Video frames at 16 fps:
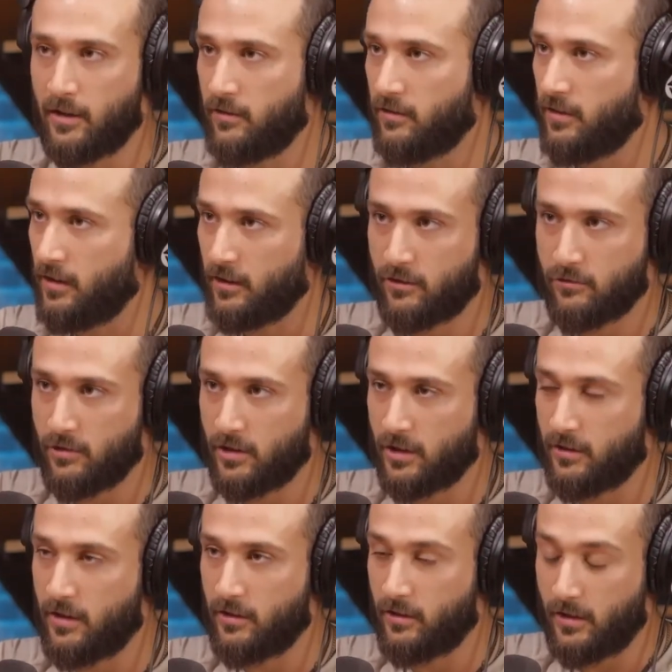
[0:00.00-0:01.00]
like you said,
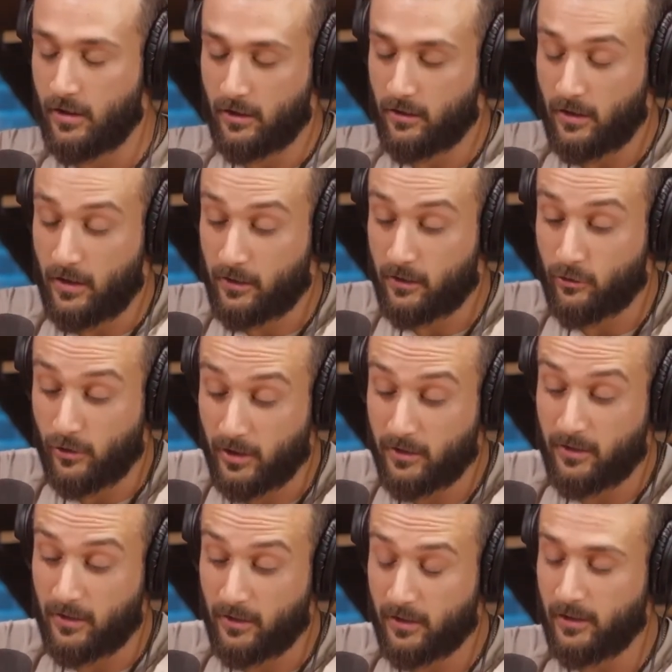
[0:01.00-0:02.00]

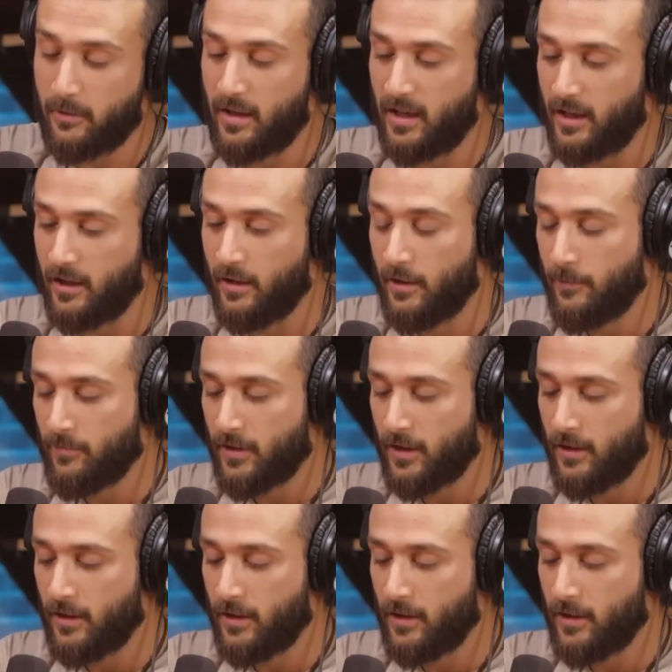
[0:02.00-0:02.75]
extrinsically, meaning